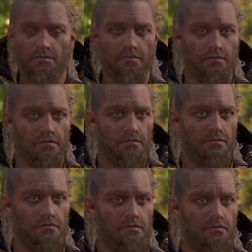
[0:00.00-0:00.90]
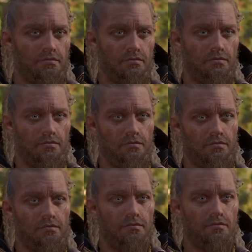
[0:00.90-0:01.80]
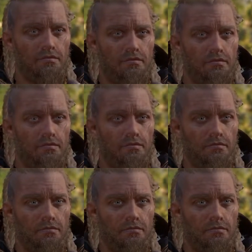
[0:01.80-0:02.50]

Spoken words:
Nothing is said.